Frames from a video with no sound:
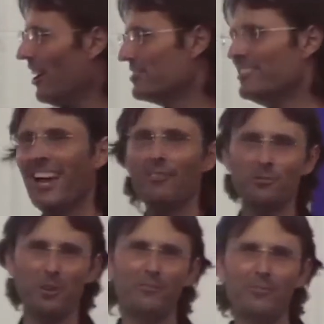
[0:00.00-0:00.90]
I didn't
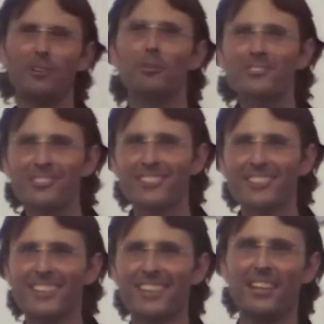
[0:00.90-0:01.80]
have 12 followers.
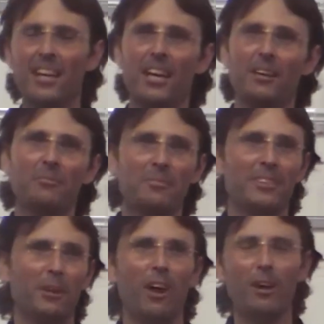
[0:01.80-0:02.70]

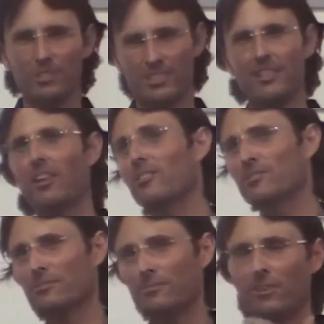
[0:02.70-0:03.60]
There were obviously
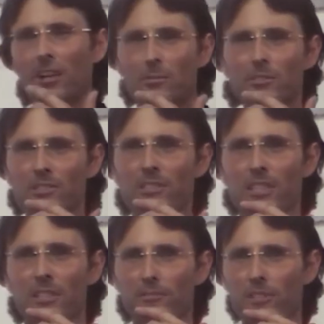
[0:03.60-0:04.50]
lots of followers
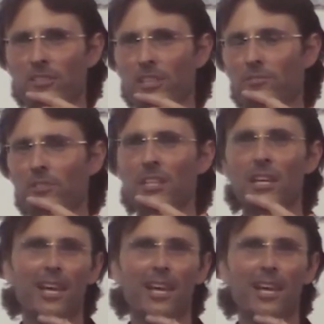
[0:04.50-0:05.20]
in the first century,